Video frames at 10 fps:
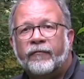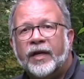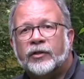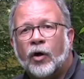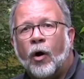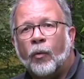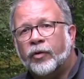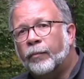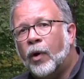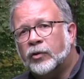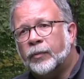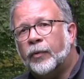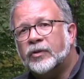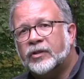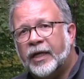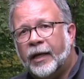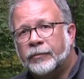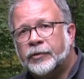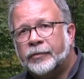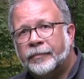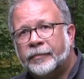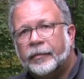feet tall with multiple stems.